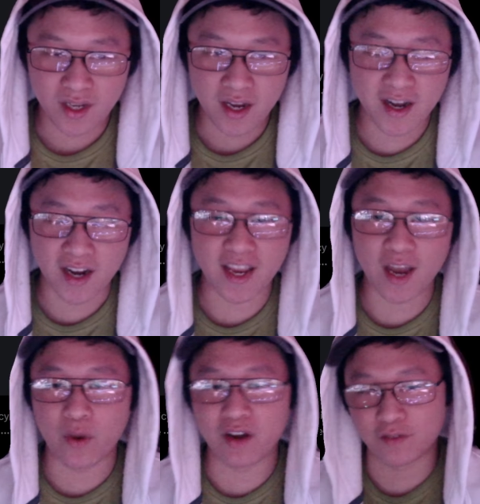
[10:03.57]
And I
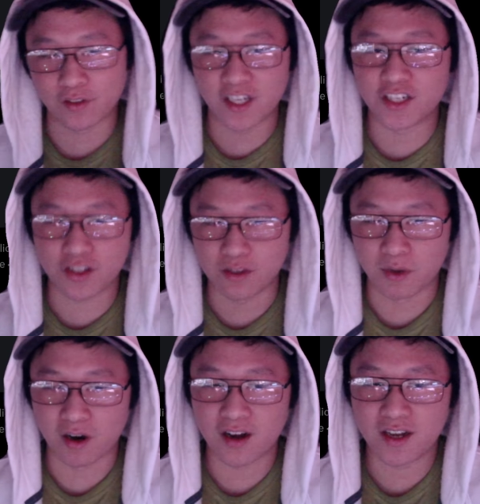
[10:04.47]
can't wait for Legends of the
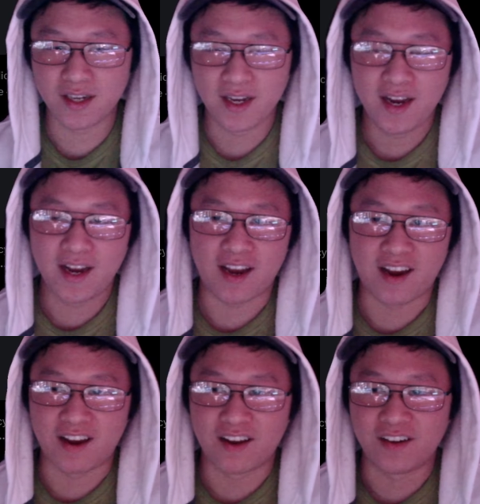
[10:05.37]
Mara
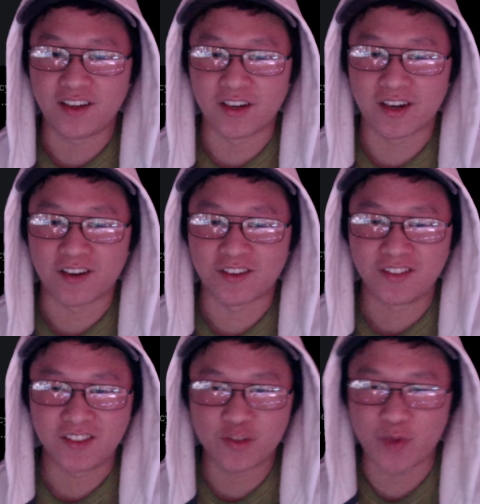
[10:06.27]
and,
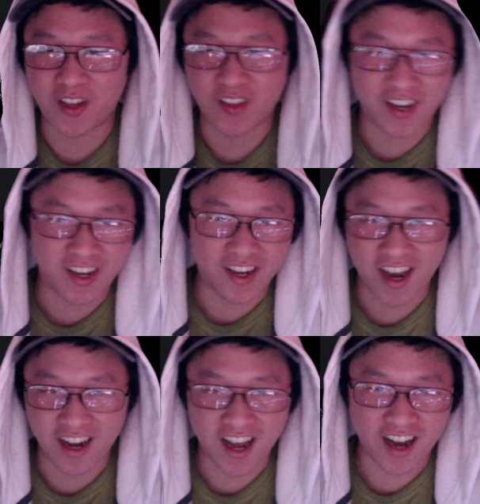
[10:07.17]
speculating on
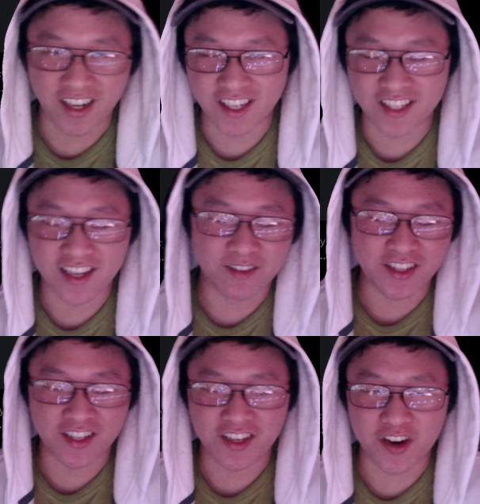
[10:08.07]
how to get into
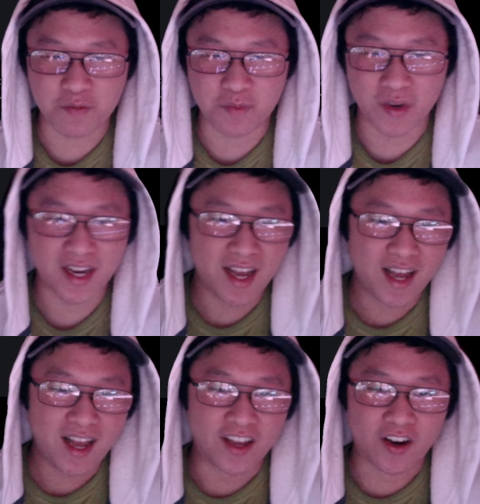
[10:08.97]
everything here. But,
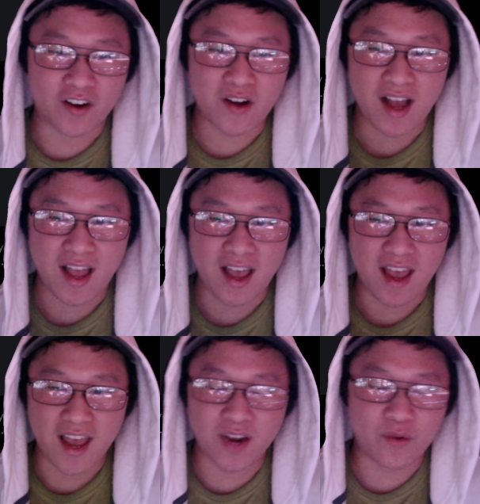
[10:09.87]

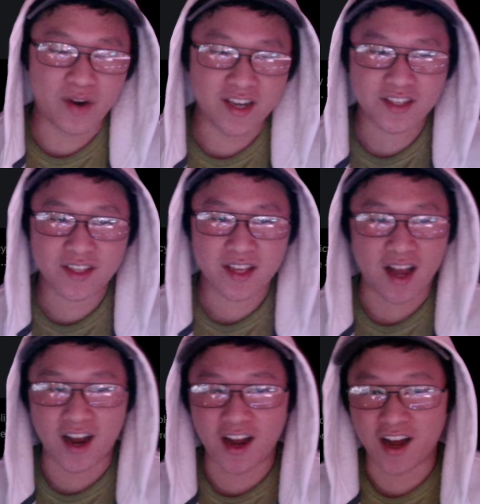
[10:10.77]
anyways,
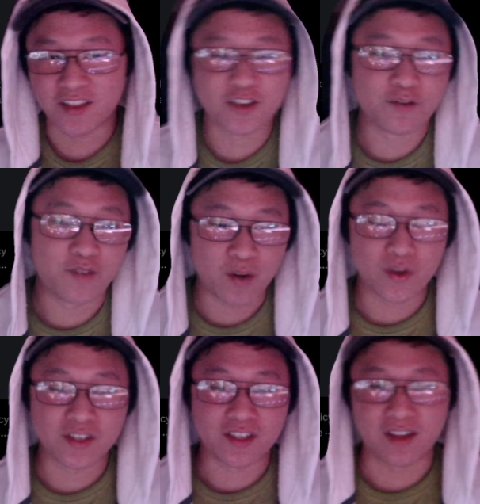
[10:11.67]
this event
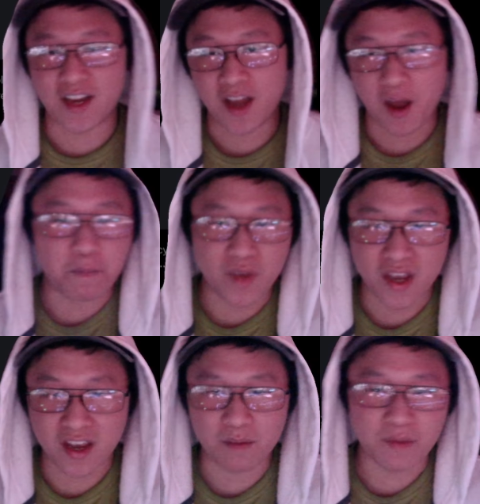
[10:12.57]
wasn't like a
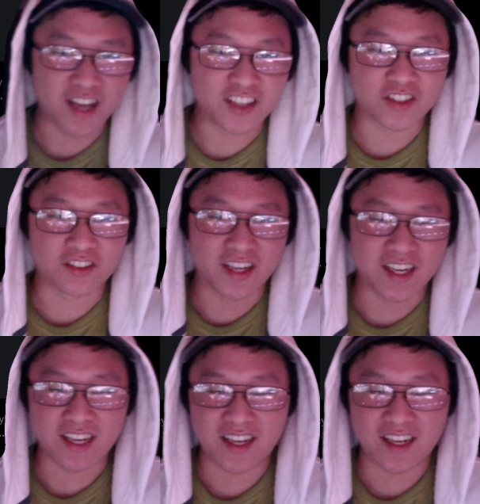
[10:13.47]
big major, like,